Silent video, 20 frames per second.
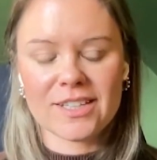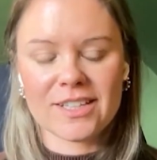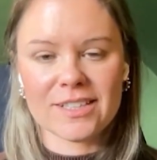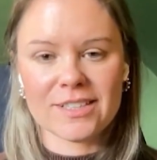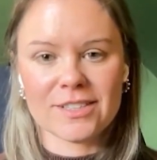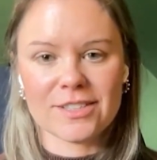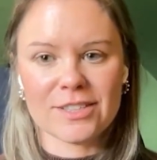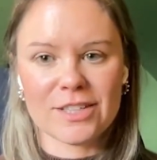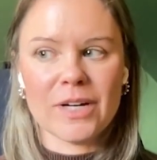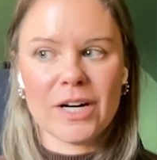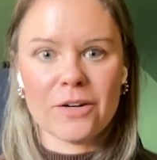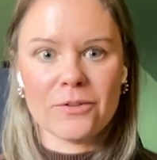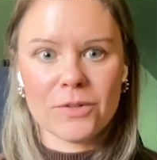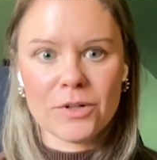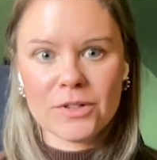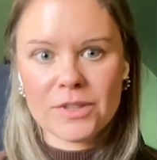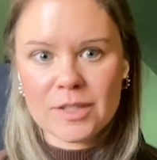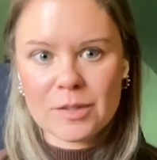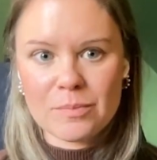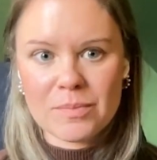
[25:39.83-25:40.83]
And when I
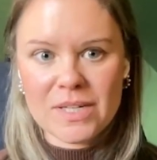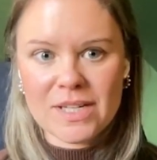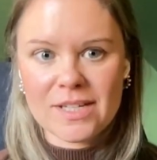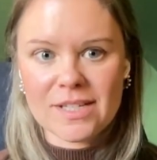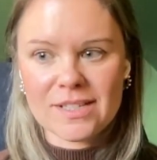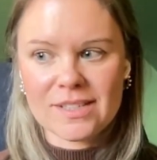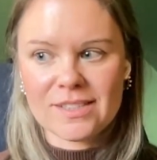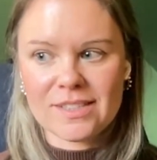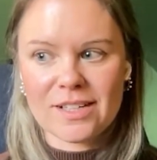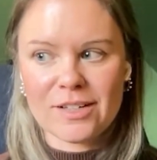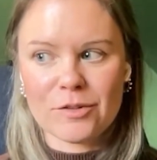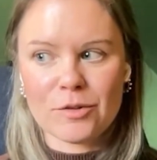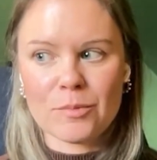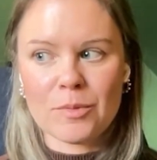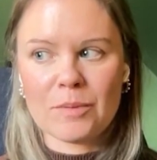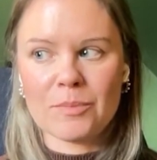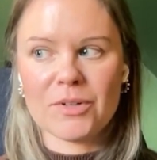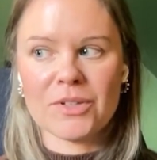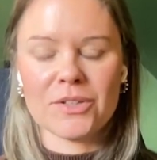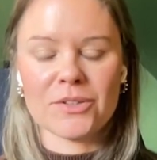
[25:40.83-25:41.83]
wrote the piece, I
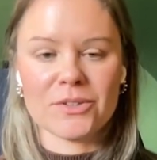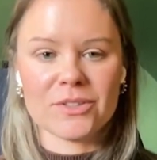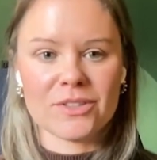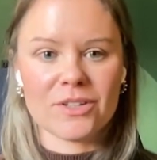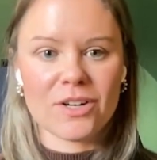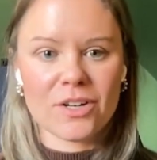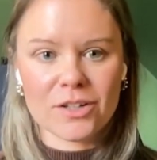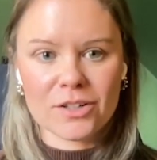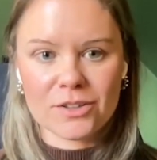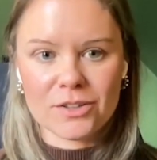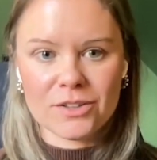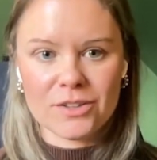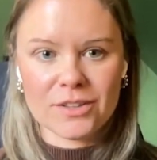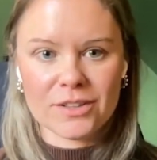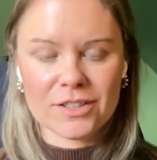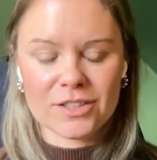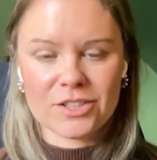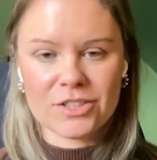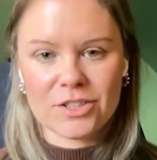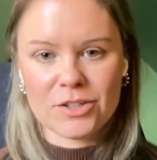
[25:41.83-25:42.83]
remember there was an article on
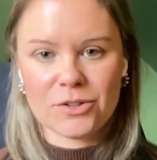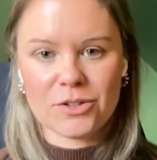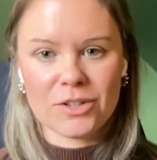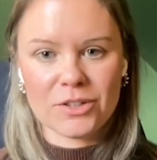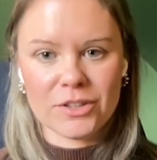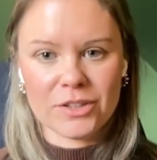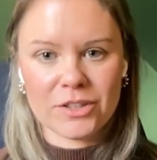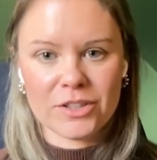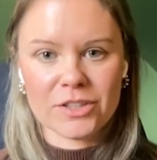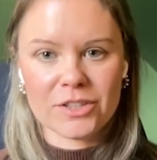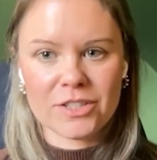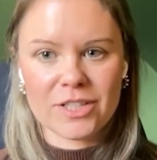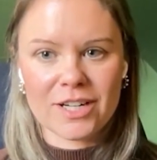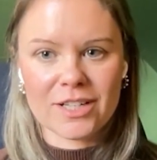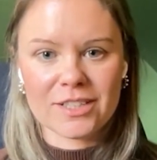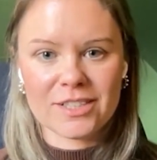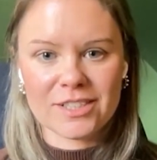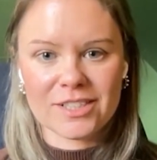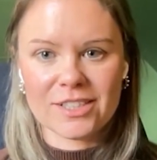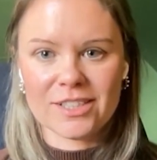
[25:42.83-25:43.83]
this show called The Good
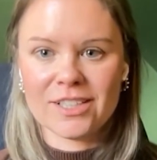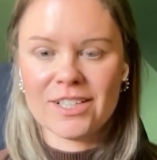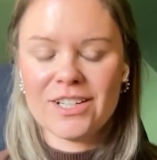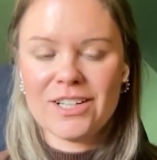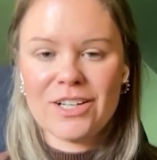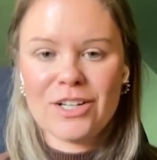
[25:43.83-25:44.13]
Doctor,